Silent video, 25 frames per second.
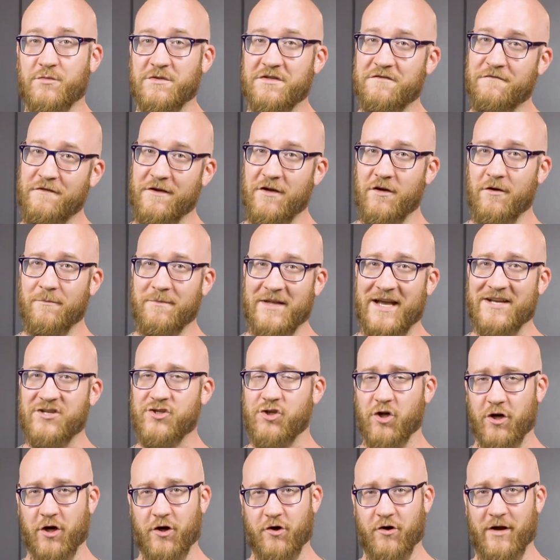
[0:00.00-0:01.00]
was filmed at
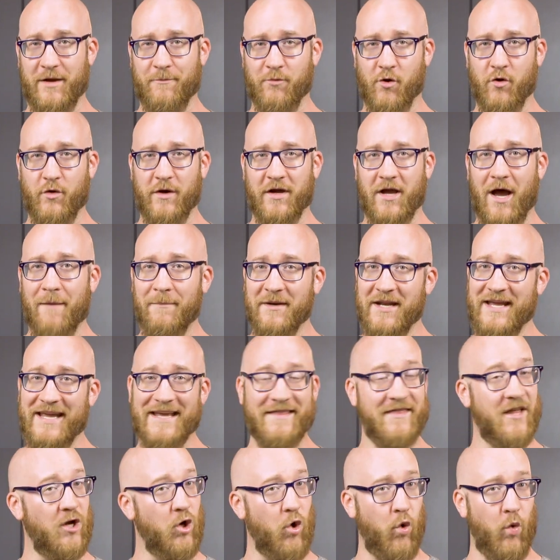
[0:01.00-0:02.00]
Sugar Creek Brewing Company
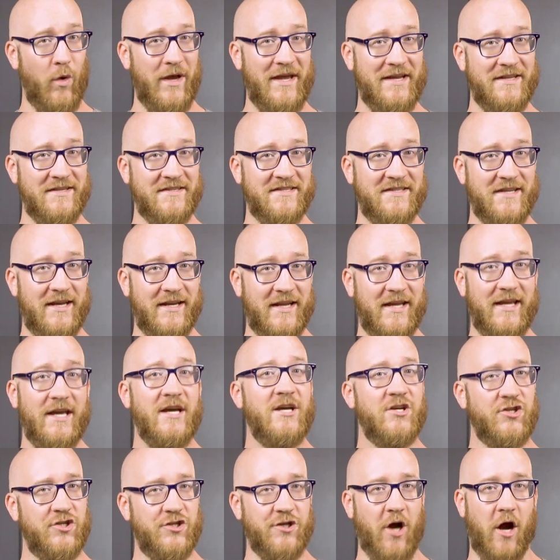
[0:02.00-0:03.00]
in the Queen City,
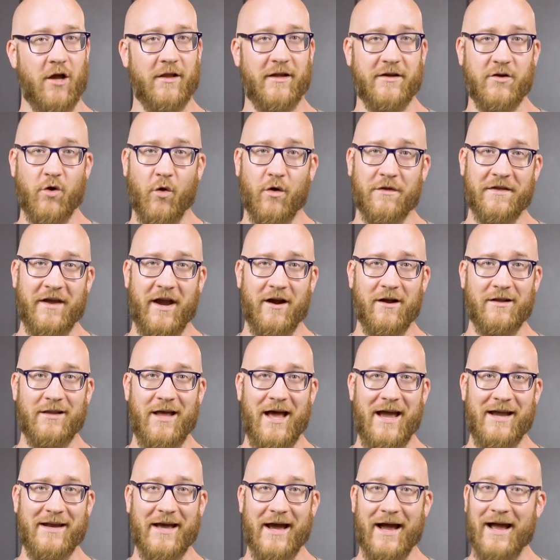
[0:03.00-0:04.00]
Charlotte, North
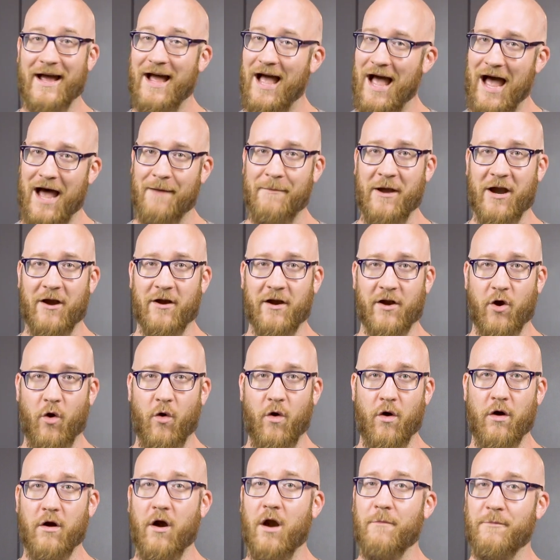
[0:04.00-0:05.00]
Carolina. I'm Aaron
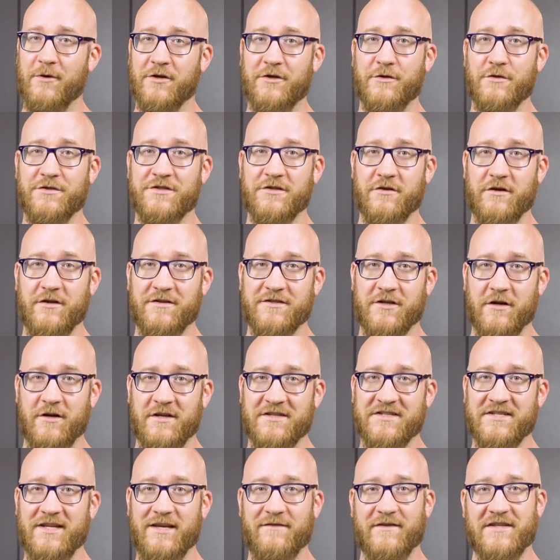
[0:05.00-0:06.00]
Gore, our producer is
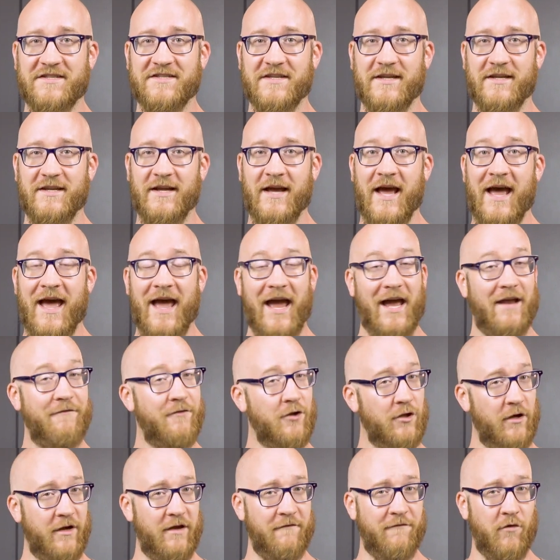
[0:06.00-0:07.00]
Ernest Stevenson, and if
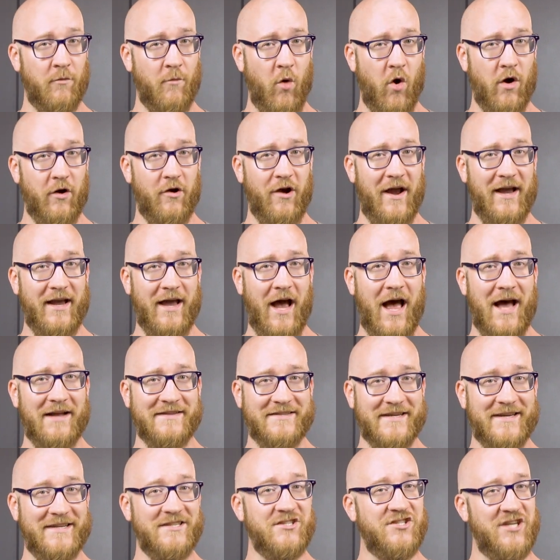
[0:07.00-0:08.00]
you're looking for more great
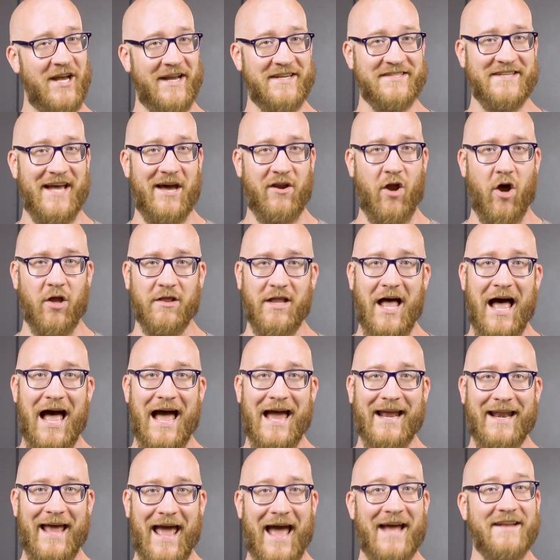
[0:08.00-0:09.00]
content, check us out
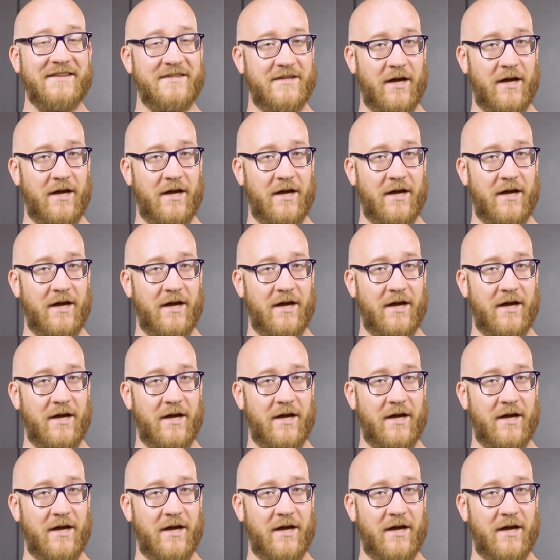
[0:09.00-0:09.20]
online at